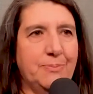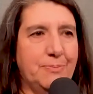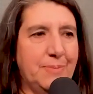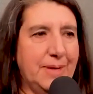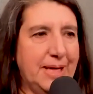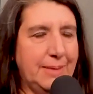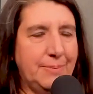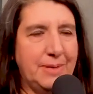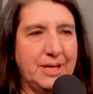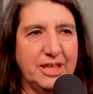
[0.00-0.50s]

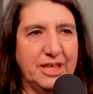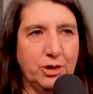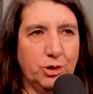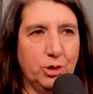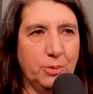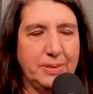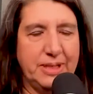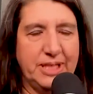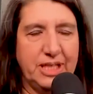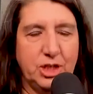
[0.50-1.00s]
Maybe there will
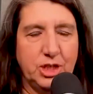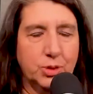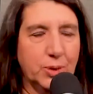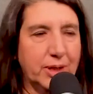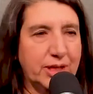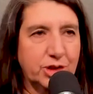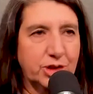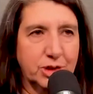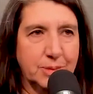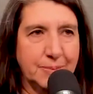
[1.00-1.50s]
be
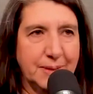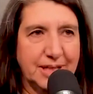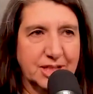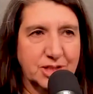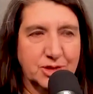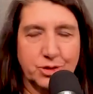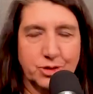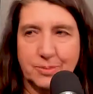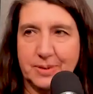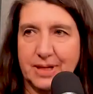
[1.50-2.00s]
greater
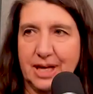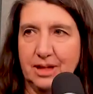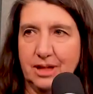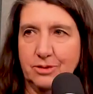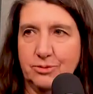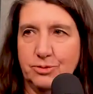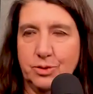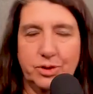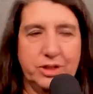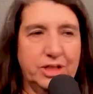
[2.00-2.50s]
demands from
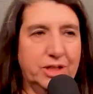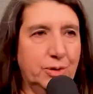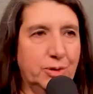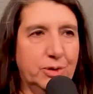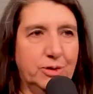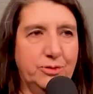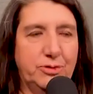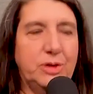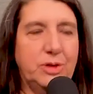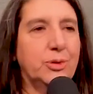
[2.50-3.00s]
California or
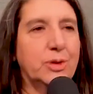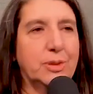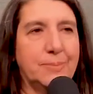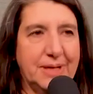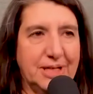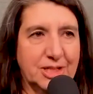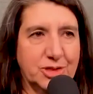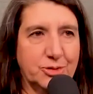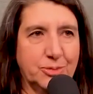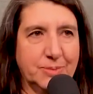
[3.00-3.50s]
fewer
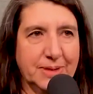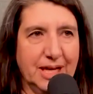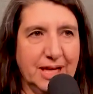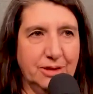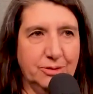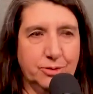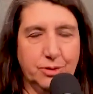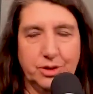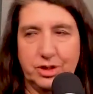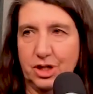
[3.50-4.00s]
demands from
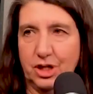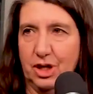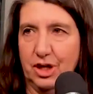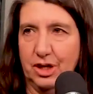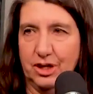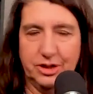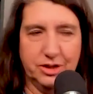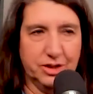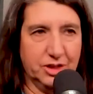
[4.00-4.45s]
California on